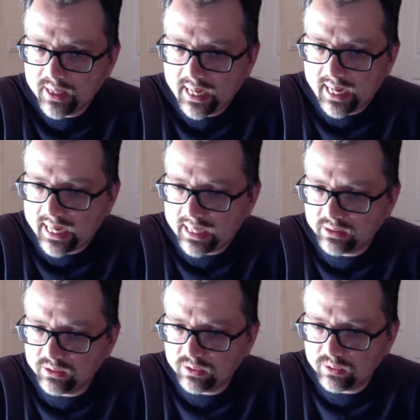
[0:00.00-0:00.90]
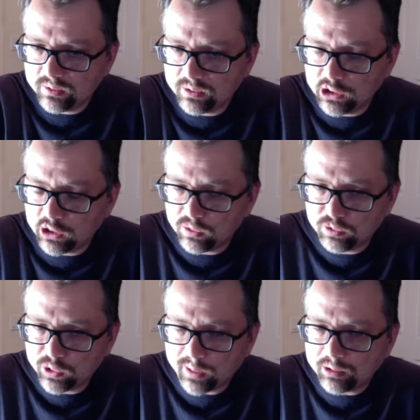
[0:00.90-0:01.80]
And,
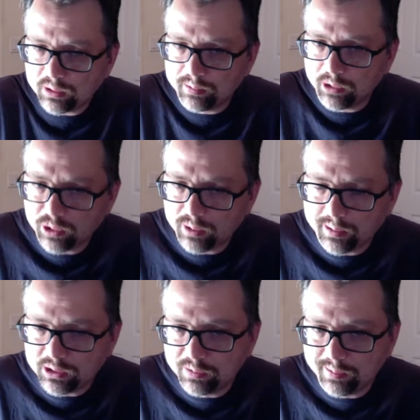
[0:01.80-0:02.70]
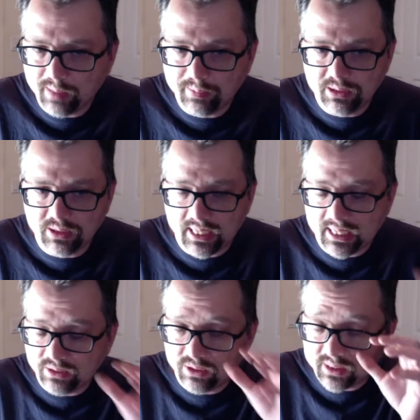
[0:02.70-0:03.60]
Trump could murder a bunch of babies
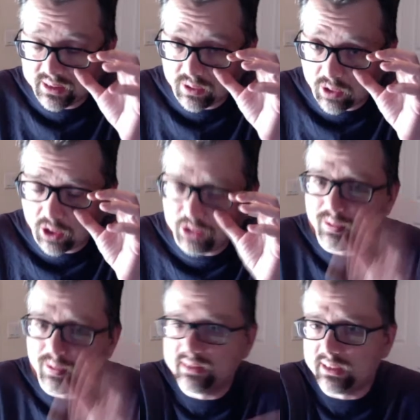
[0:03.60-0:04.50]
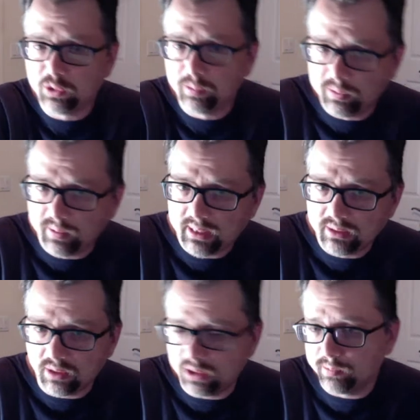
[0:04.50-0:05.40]
and still all the red states would be red,
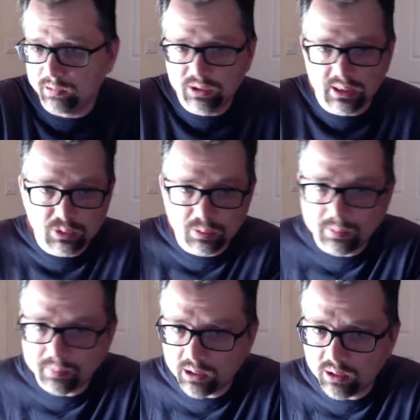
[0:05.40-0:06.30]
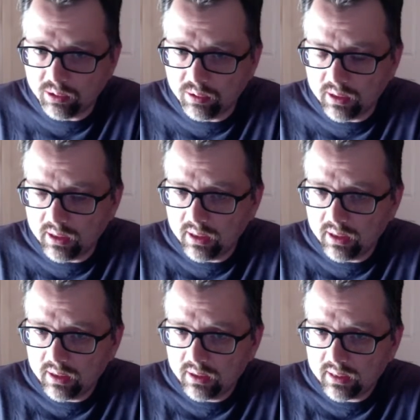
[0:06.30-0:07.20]
all the blue states would be blue,
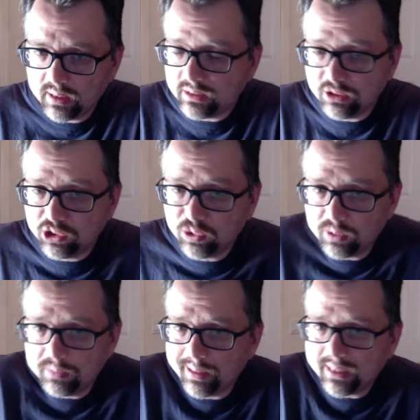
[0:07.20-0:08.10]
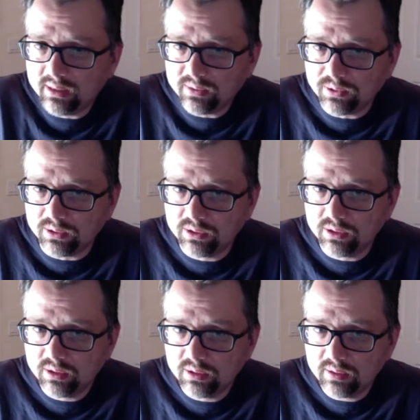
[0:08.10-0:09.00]
and they just wouldn't make a difference.
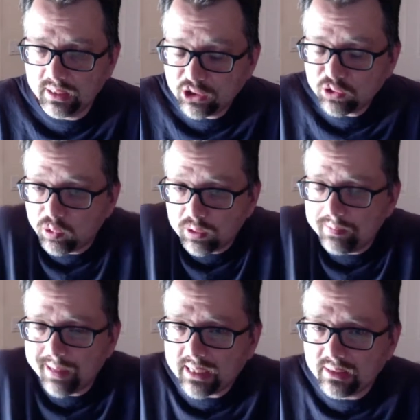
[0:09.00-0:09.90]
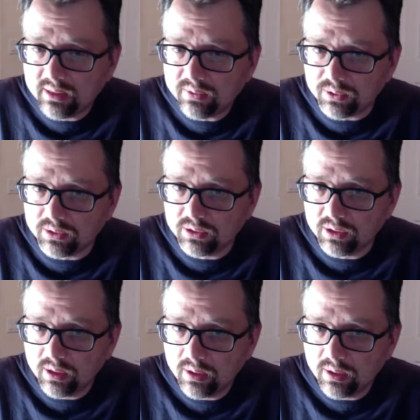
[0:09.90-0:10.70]
It just wouldn't make any difference.